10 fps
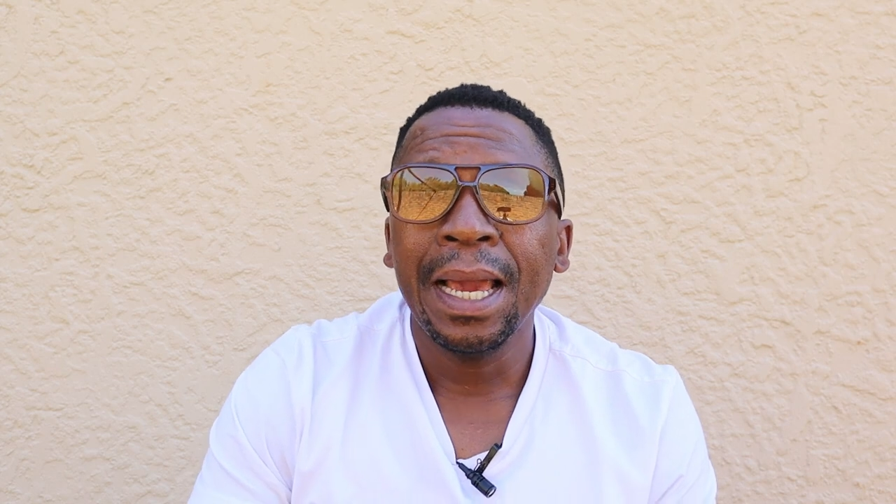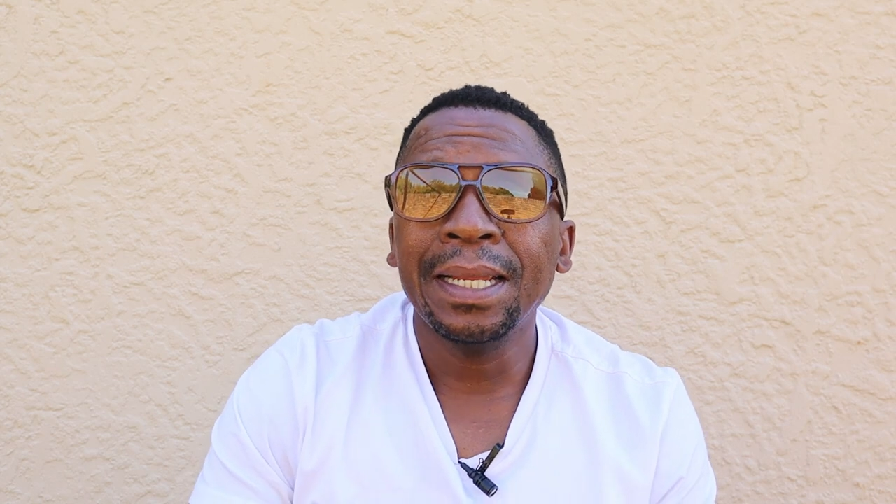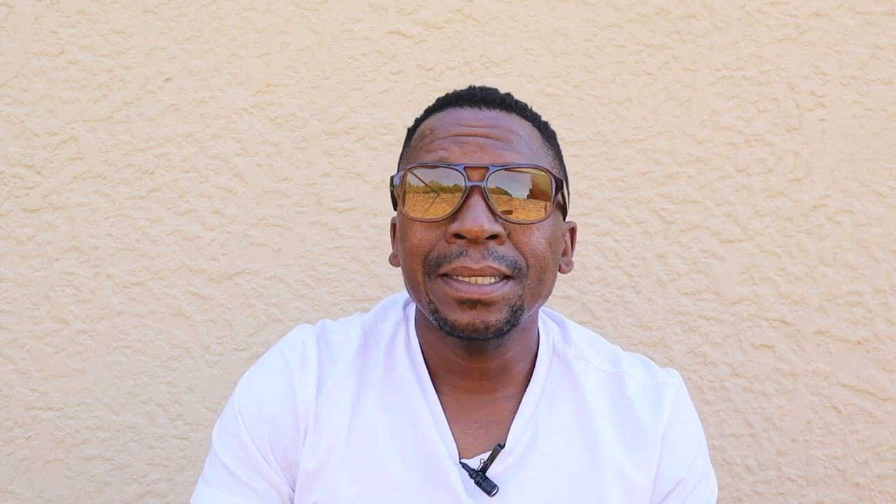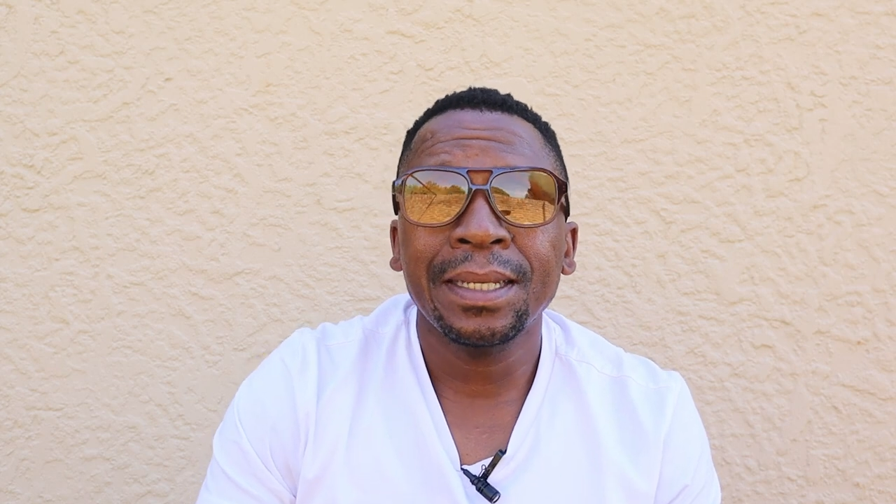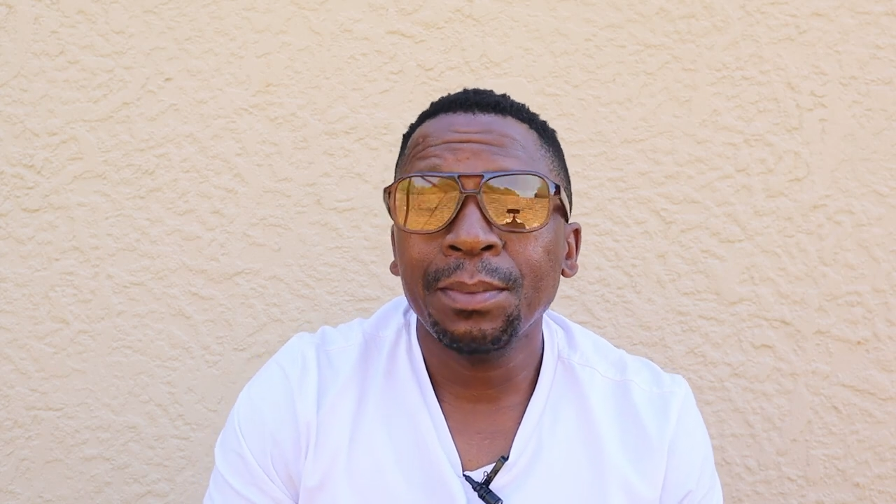
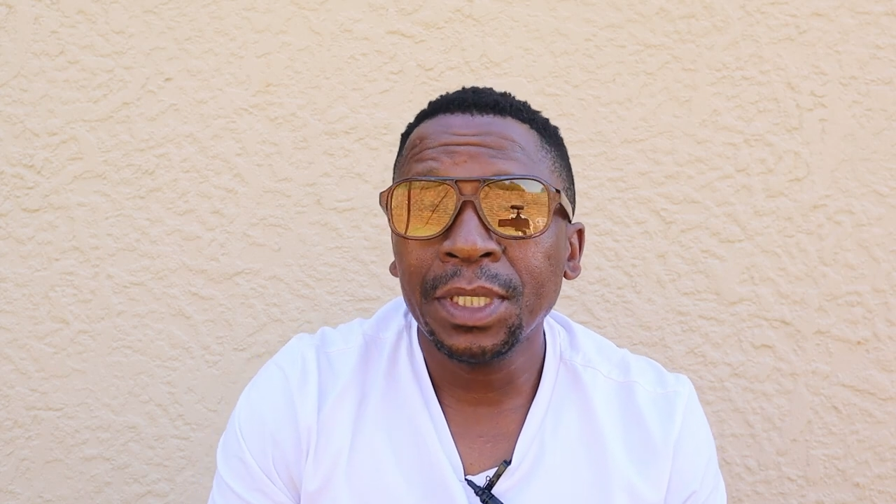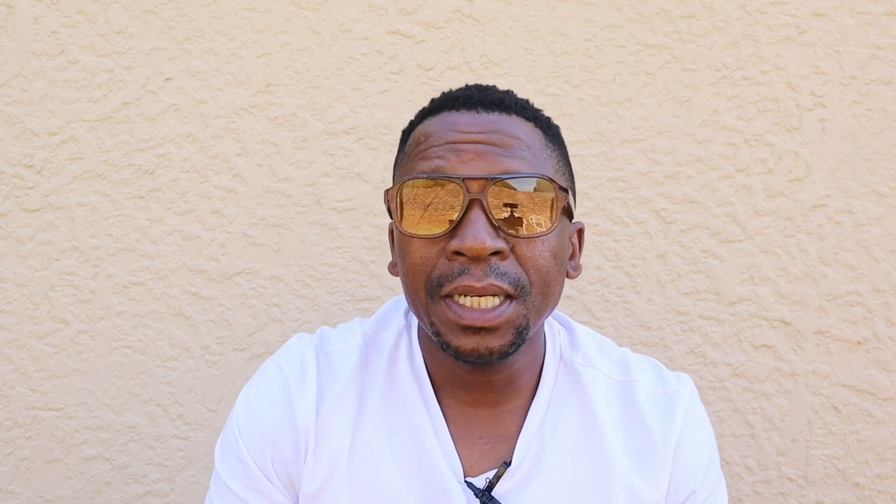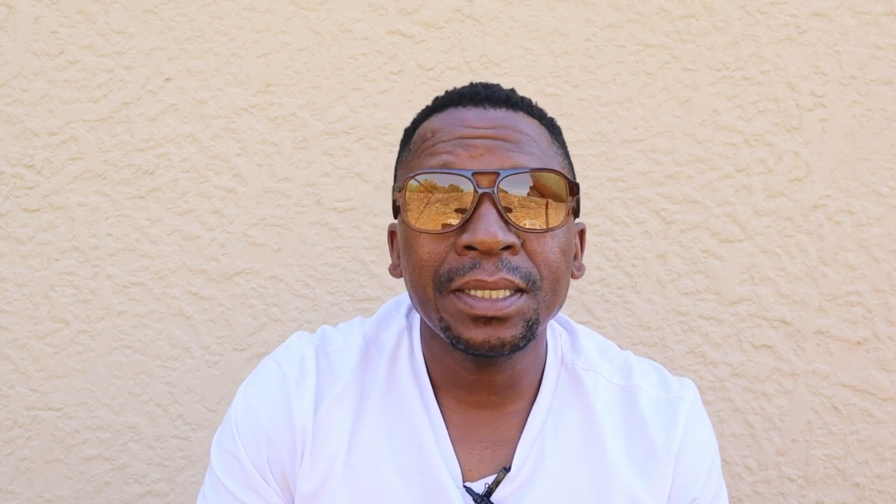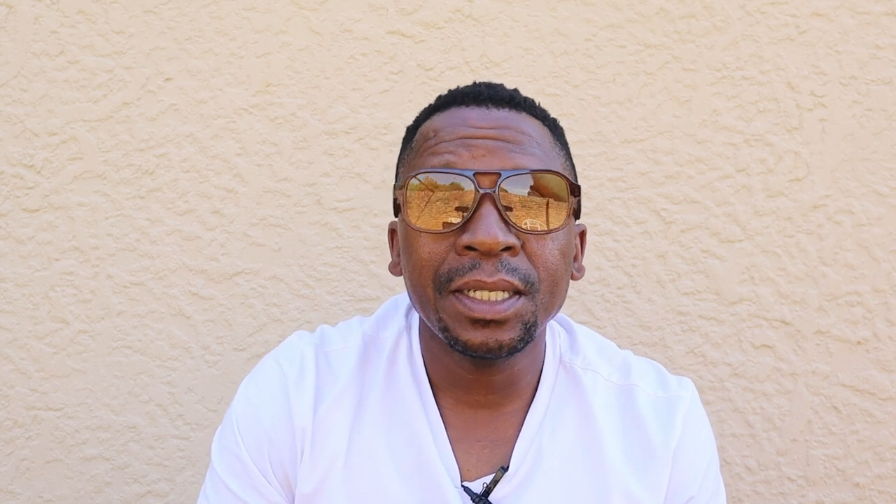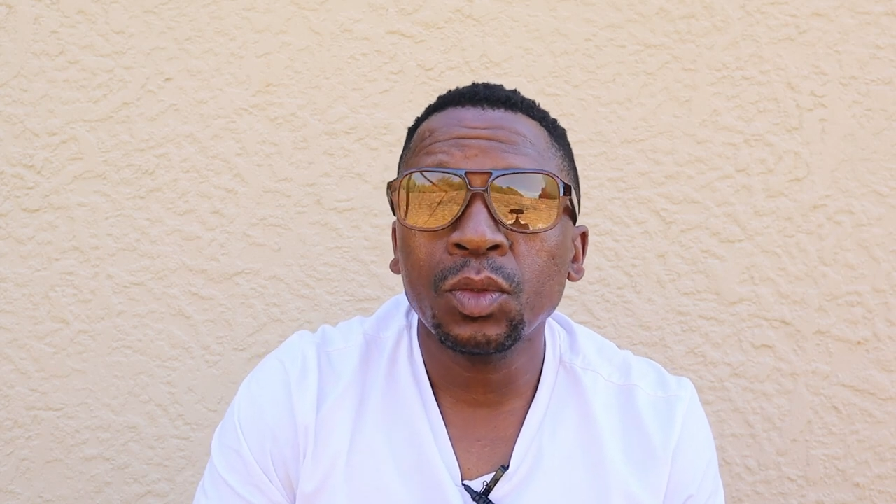and some
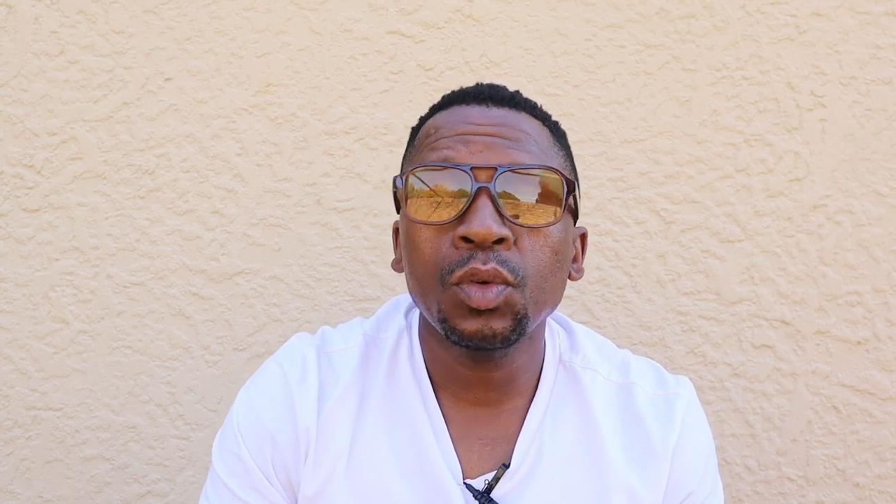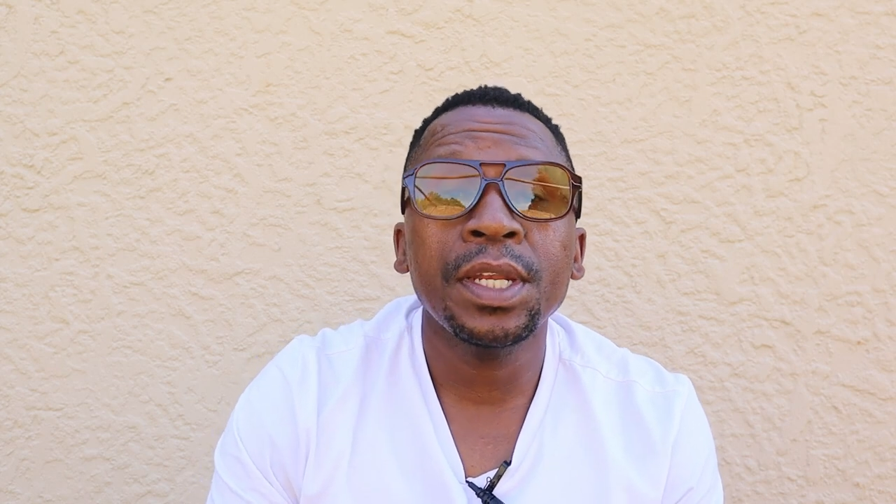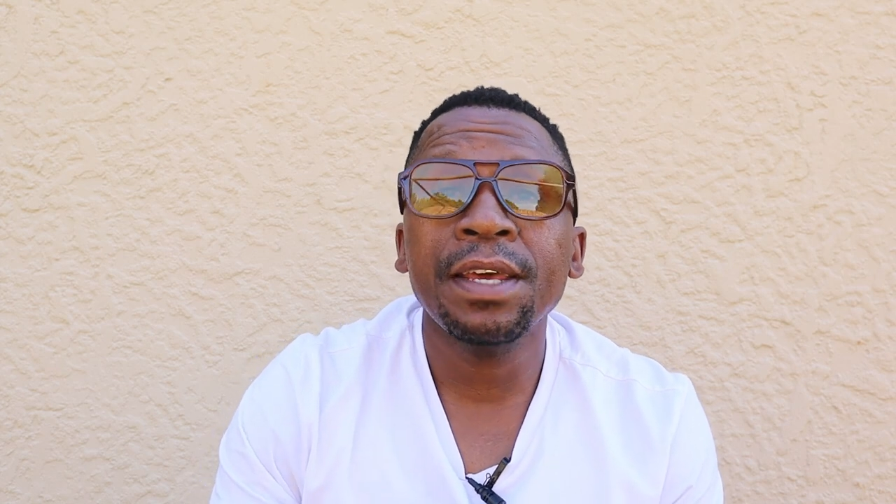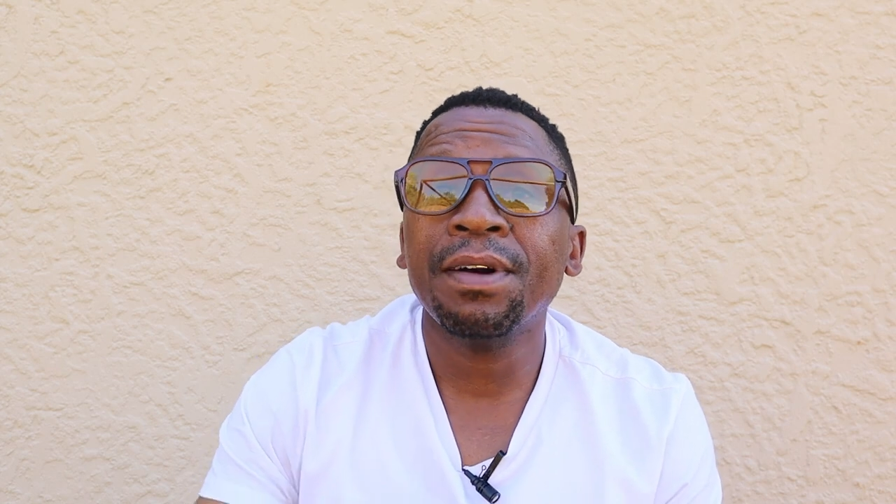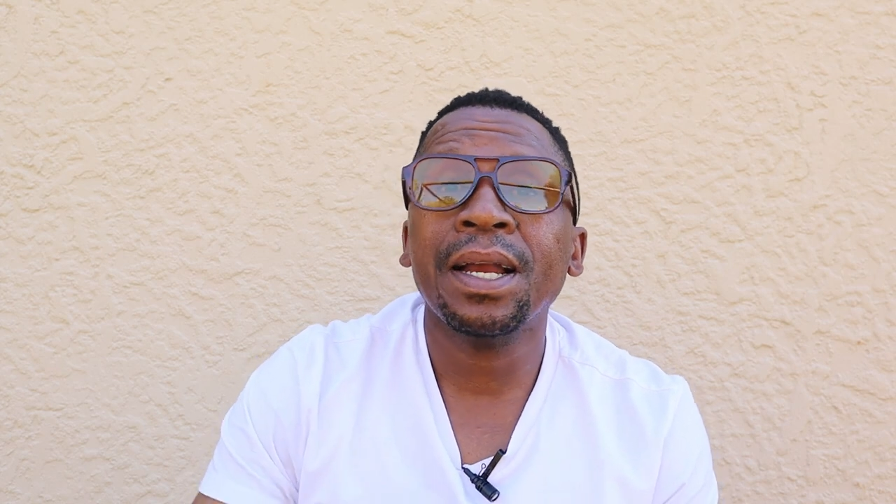chances
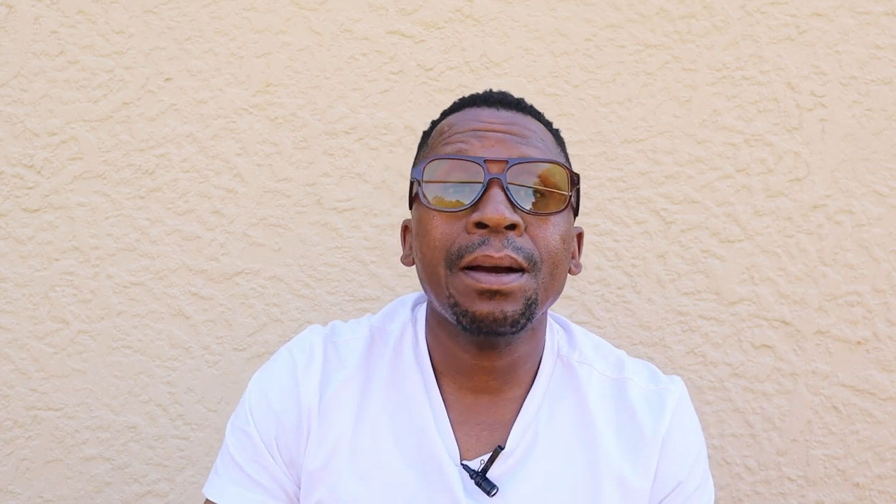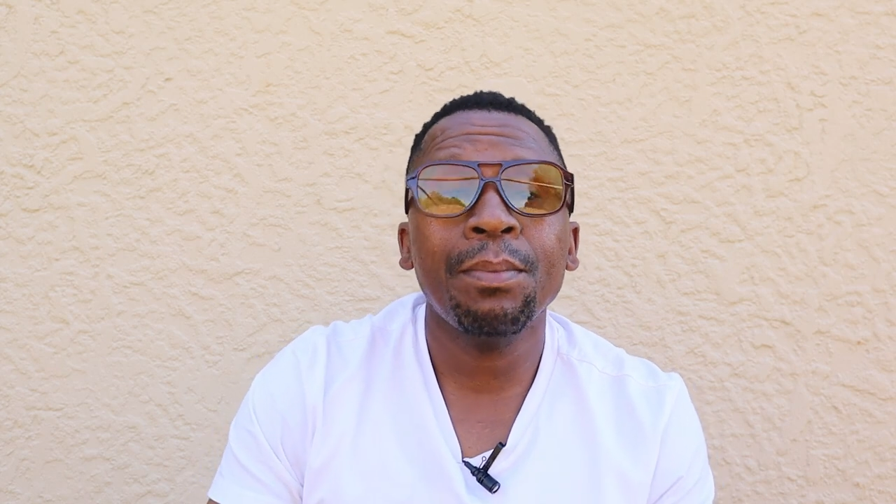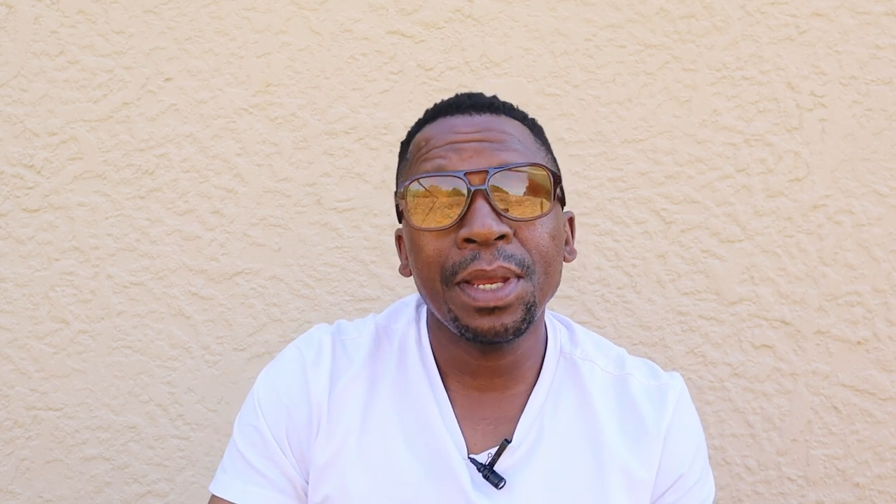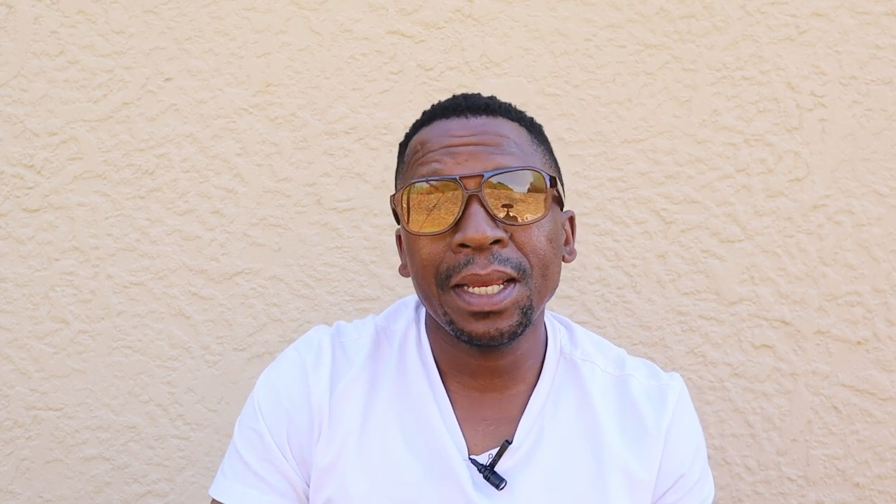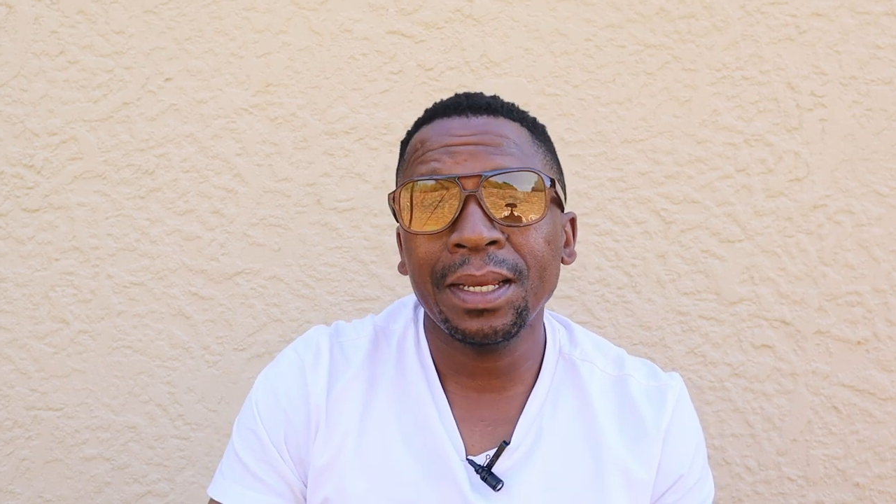will never
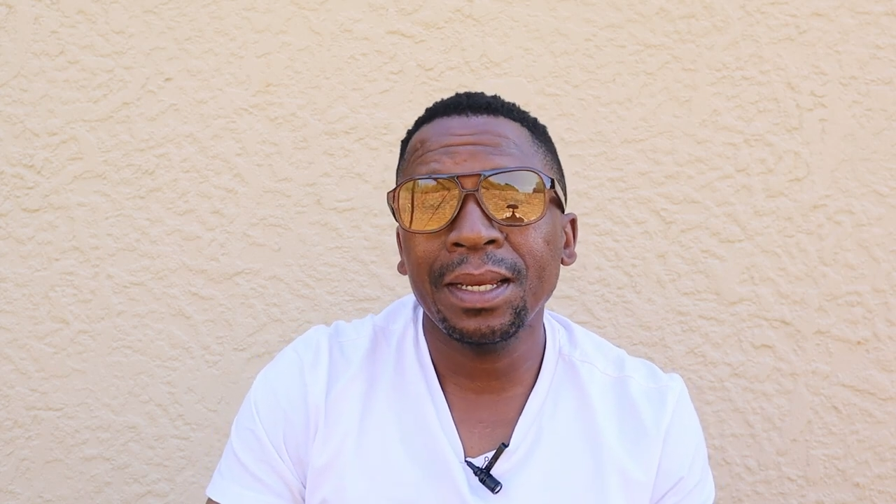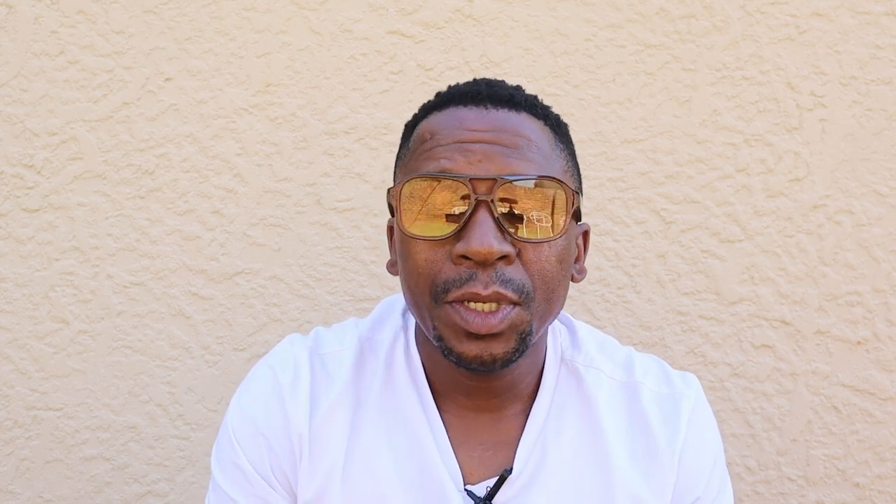come back.